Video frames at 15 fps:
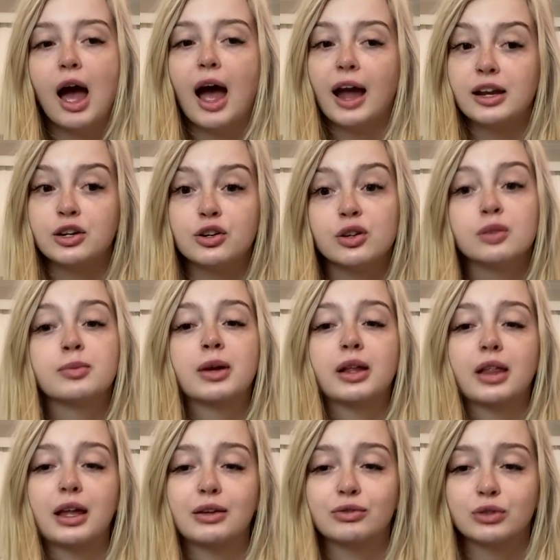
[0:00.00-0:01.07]
I knew my
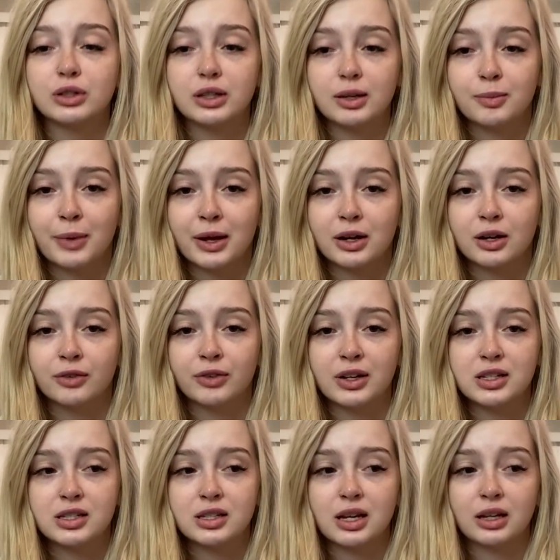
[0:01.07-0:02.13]
life would get better if I
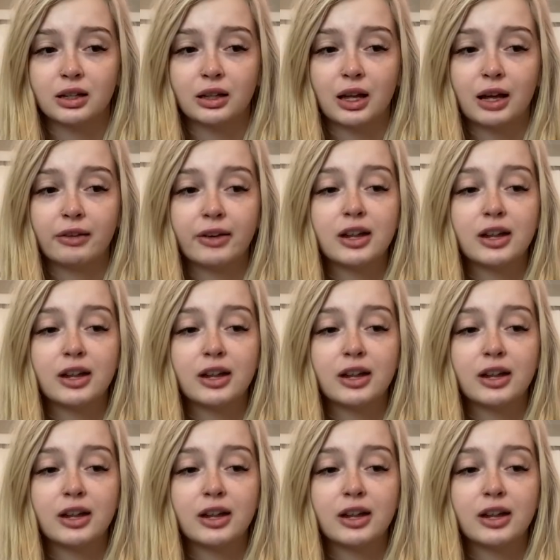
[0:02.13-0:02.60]
stayed alive.